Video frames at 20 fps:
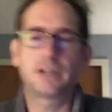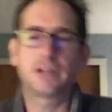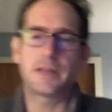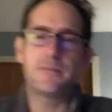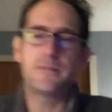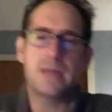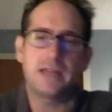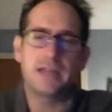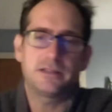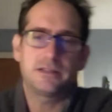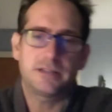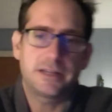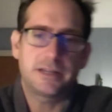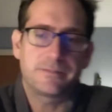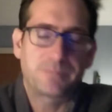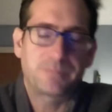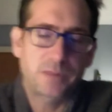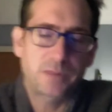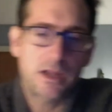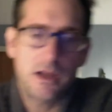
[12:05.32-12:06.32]
amazing
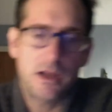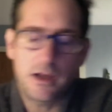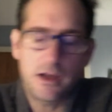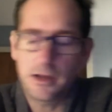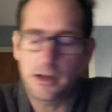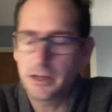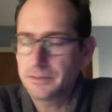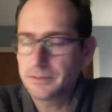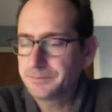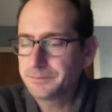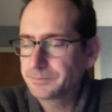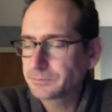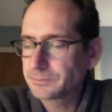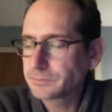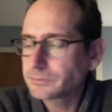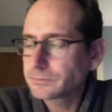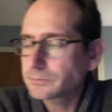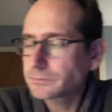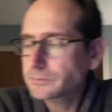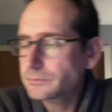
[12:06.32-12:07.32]
uh,
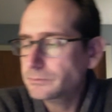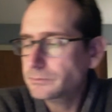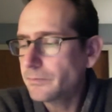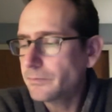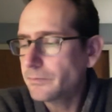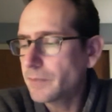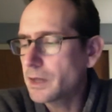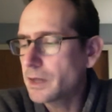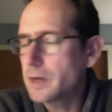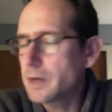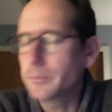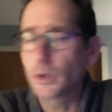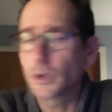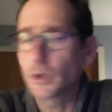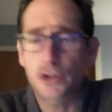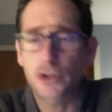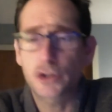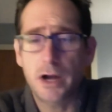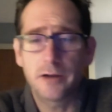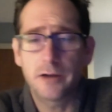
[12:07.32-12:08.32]
uh, brook
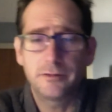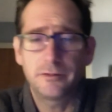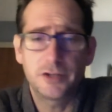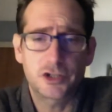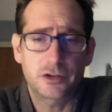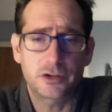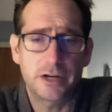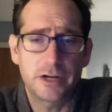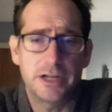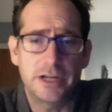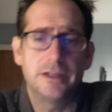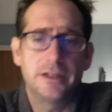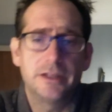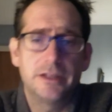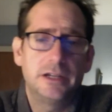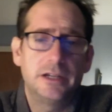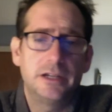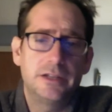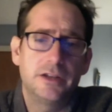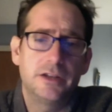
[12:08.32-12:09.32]
trout fishery in
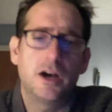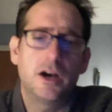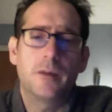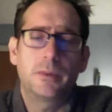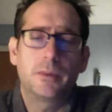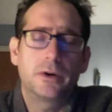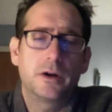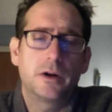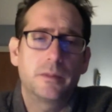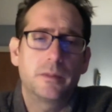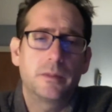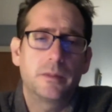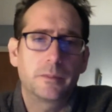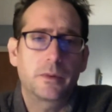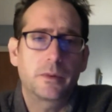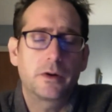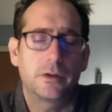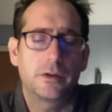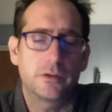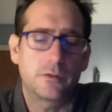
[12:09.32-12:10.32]
the in the upper upper
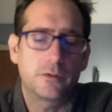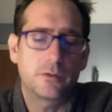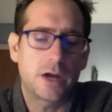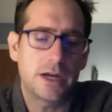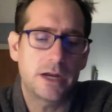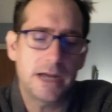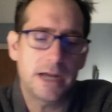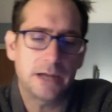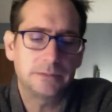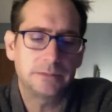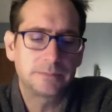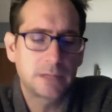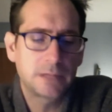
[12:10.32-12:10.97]
part of the Rondout.